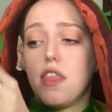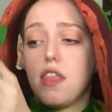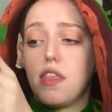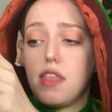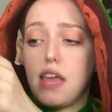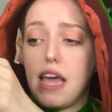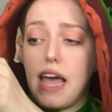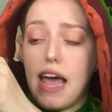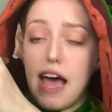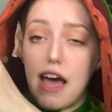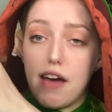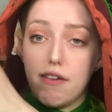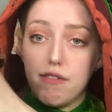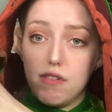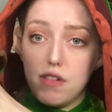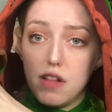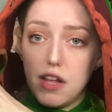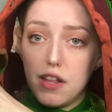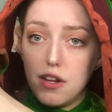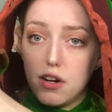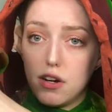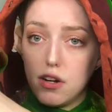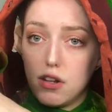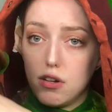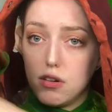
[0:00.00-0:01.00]
then they have
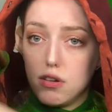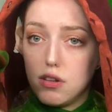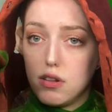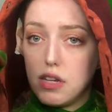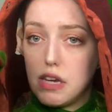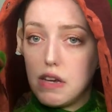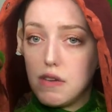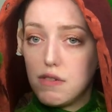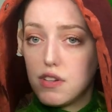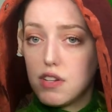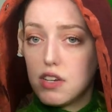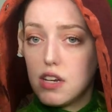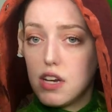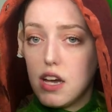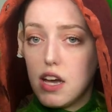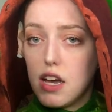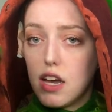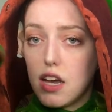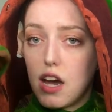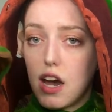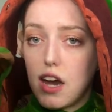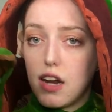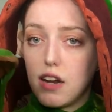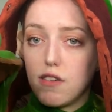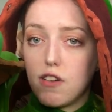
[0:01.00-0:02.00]
leather little leaves kind